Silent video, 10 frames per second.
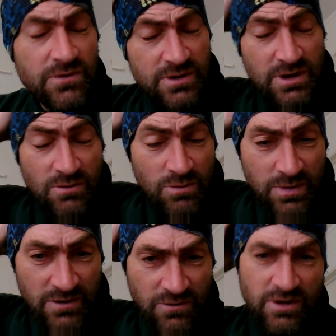that will
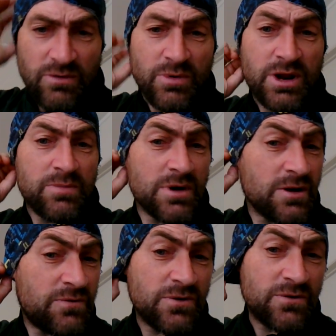be for everybody, but
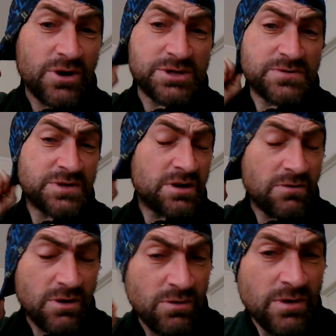if you guys have seen a
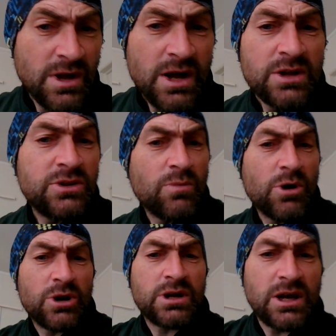real
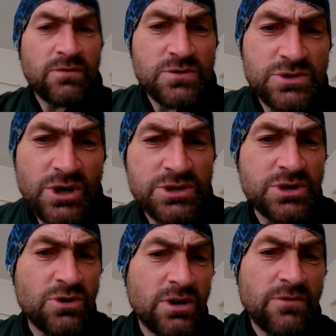demonic evil side
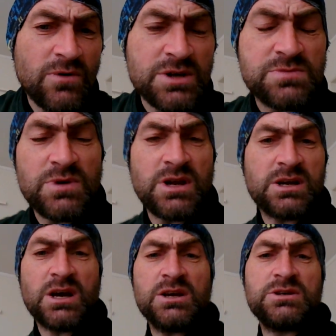to your loved ones'
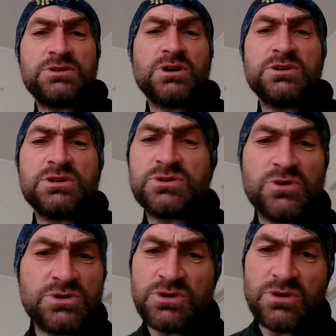medications, I just
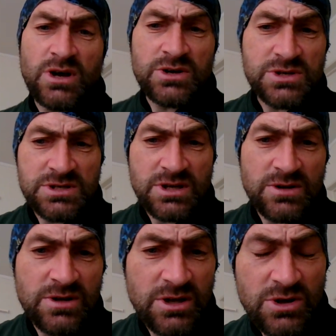urge you now just to
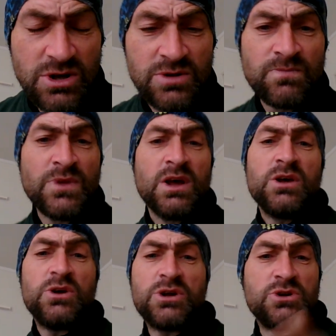you can
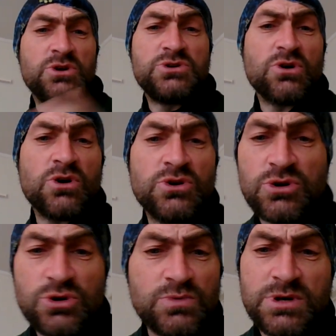use your own
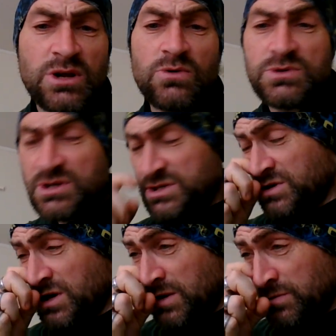YouTube channel just
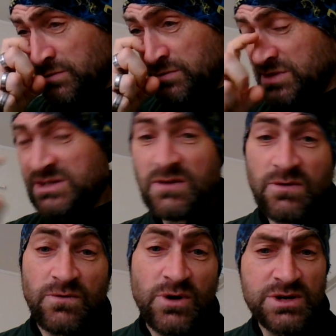have
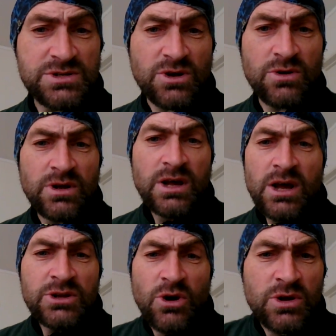a voice.
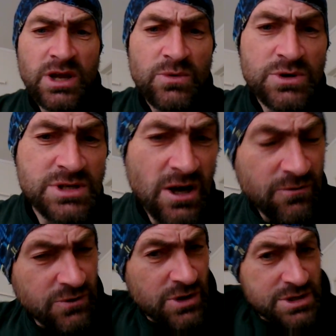Don't keep
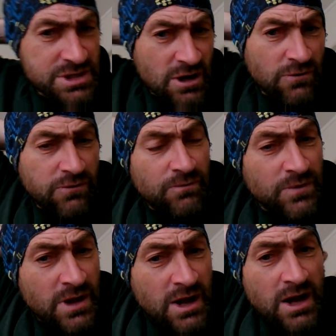yourself to yourself.
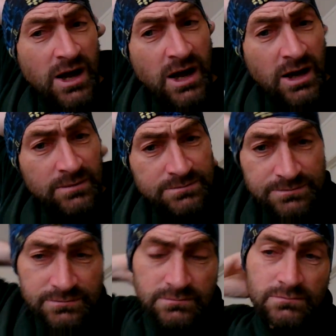There's